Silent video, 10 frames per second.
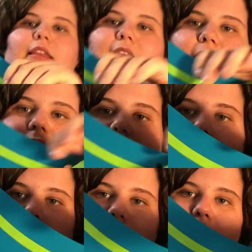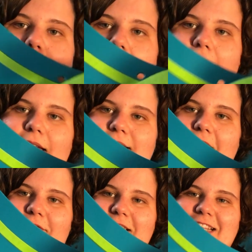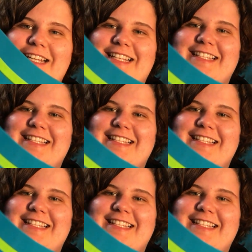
The foot pockets have these little